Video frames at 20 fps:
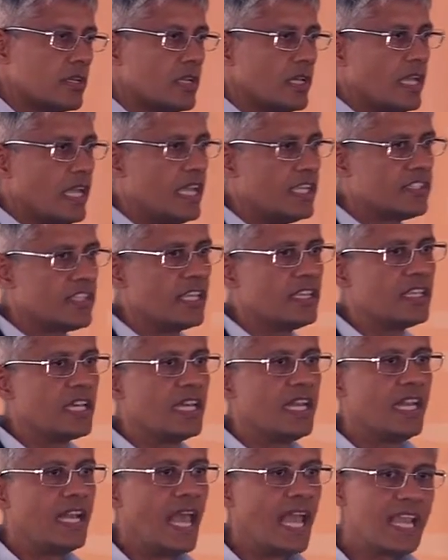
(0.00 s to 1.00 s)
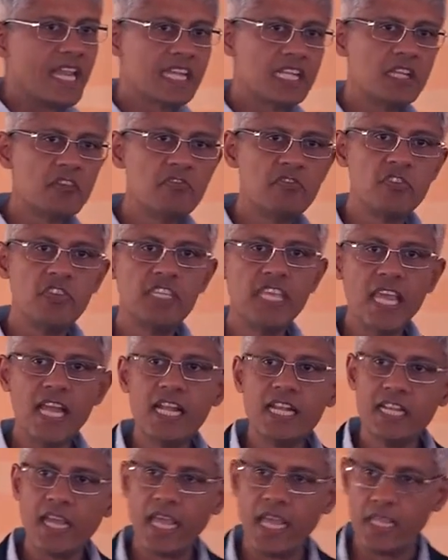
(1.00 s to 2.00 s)
is in the negative
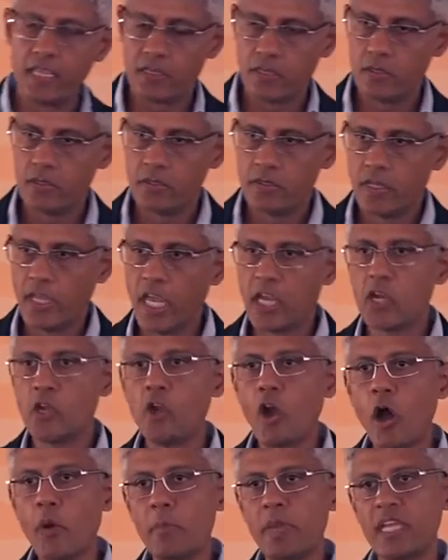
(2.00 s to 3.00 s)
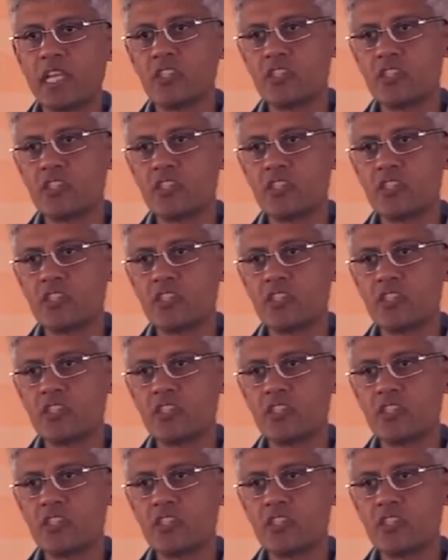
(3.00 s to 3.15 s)
yielding economic